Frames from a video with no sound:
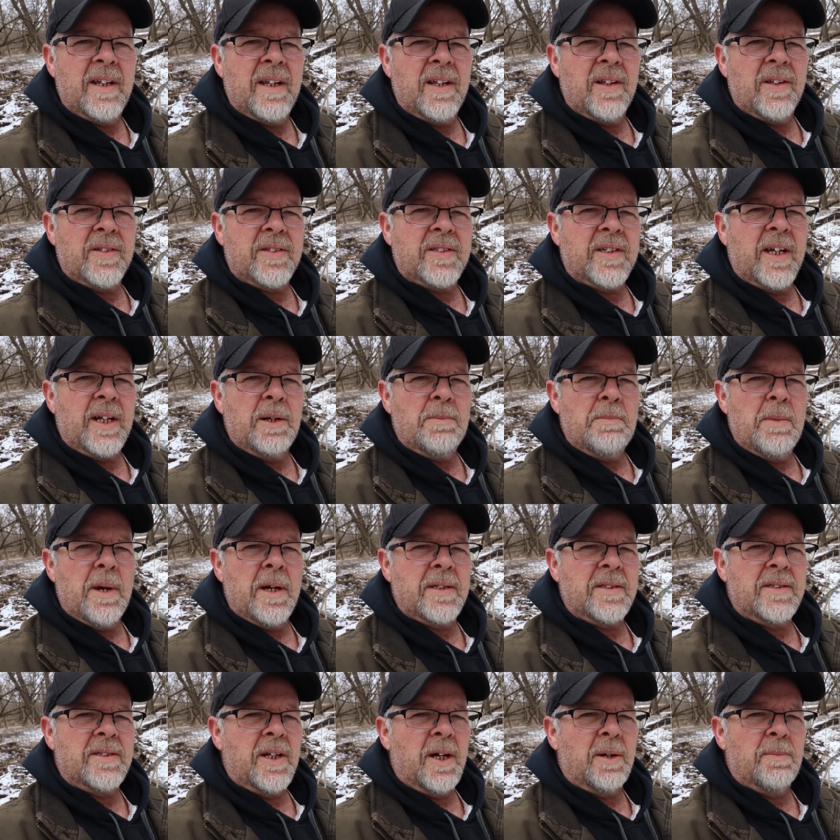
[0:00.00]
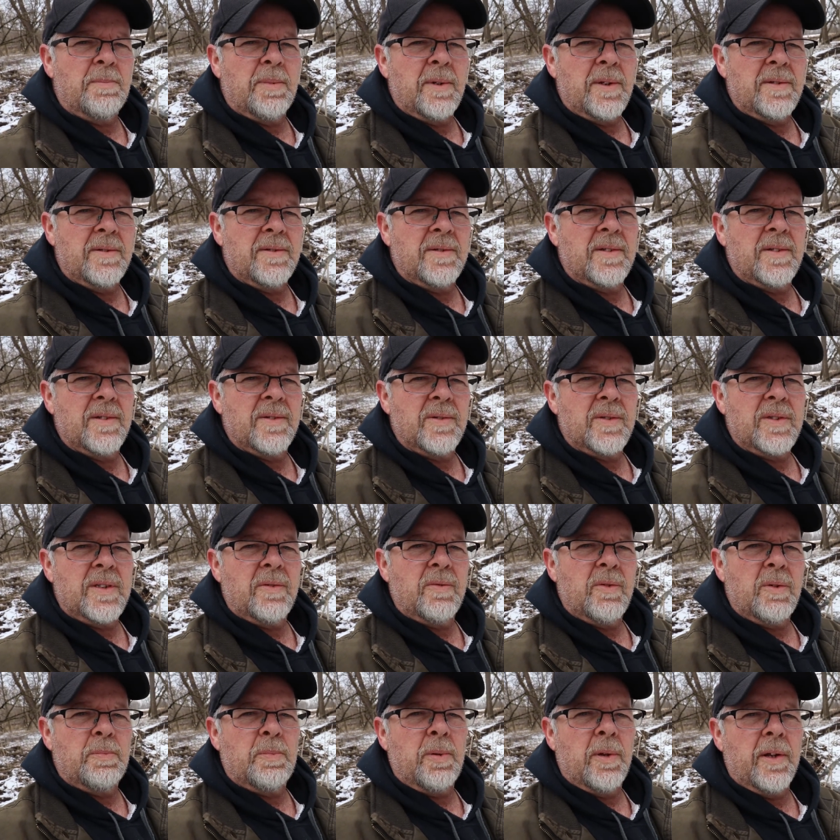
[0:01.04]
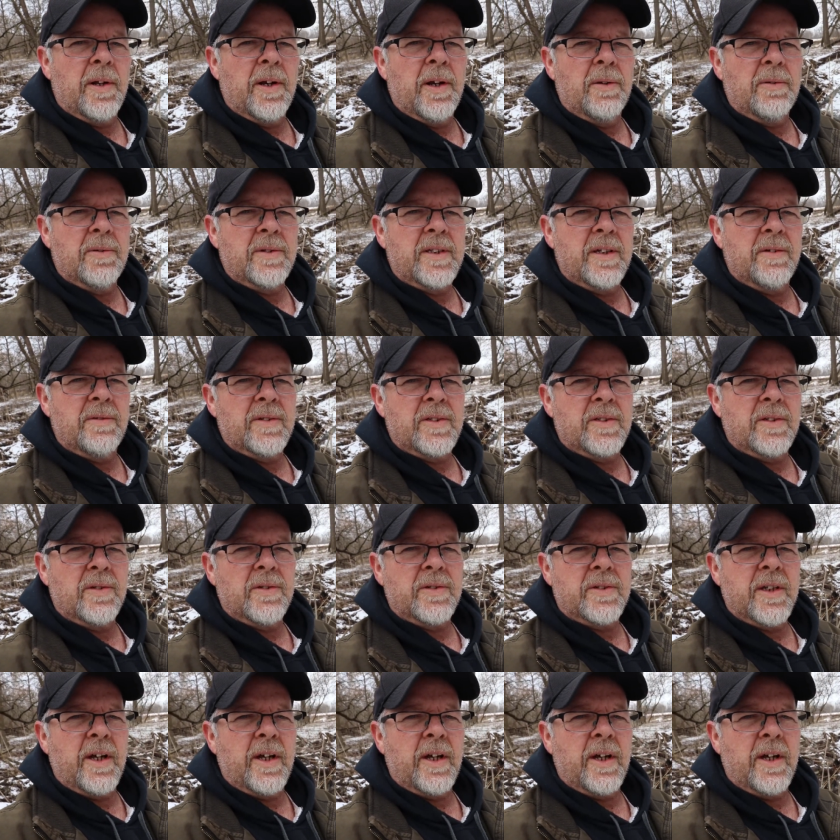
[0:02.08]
It looks kind of messed up, but let's see if we can pull it out and see if it's still